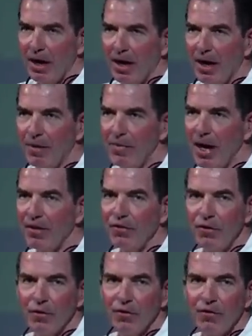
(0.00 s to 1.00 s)
Um,
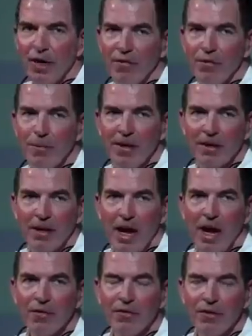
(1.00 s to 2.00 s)
as Joe I've spent the
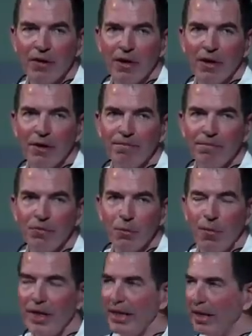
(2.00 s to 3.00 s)
last um,
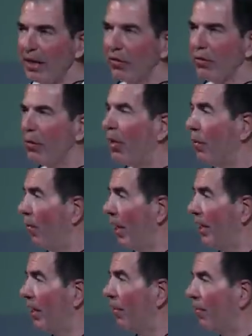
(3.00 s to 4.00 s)
20 years,
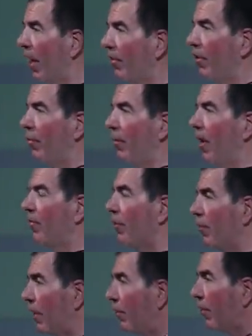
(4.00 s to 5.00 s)
21 years actually, as part of a
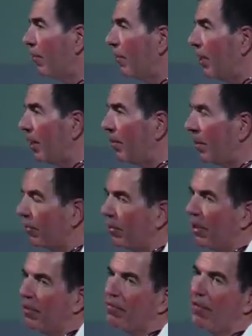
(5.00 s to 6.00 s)
research team that
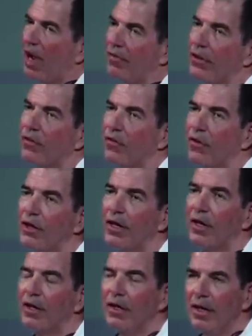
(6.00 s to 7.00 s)
started five years
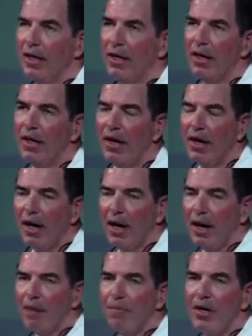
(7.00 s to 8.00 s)
earlier,
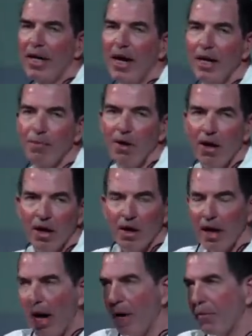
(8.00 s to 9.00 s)
uh, picking
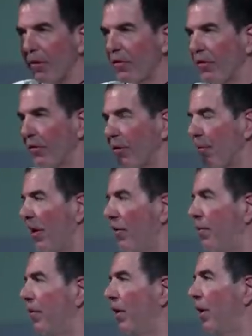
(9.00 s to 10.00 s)
apart how personal
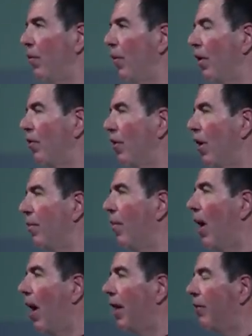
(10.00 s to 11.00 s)
responsibility works in our
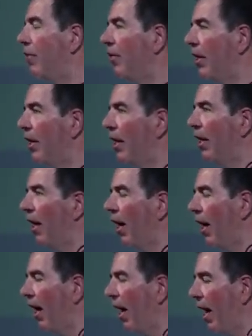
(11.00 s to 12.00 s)
minds
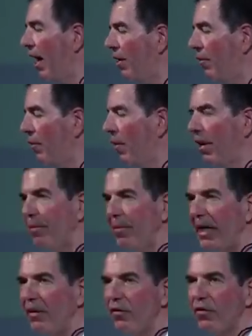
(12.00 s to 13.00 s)
uh, and what it
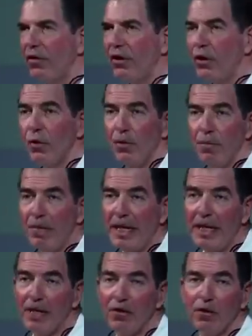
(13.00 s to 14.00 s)
means to you and
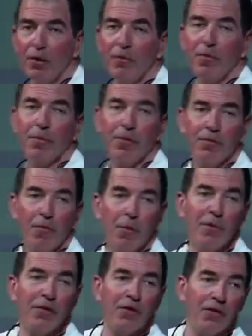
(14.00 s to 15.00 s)
me in terms of
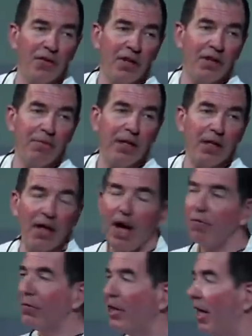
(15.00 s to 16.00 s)
performance, achievement,
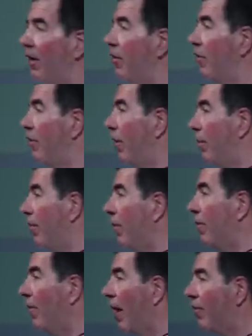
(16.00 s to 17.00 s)
life, relationship,
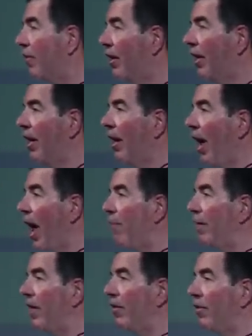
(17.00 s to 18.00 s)
success,
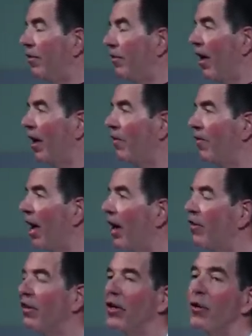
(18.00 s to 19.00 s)
happiness, and
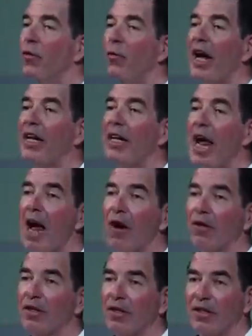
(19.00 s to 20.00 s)
satisfaction. Are you awake
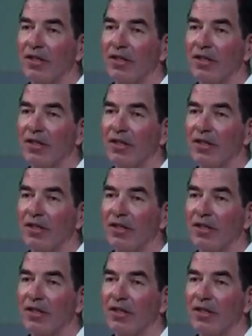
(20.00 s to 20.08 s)
now?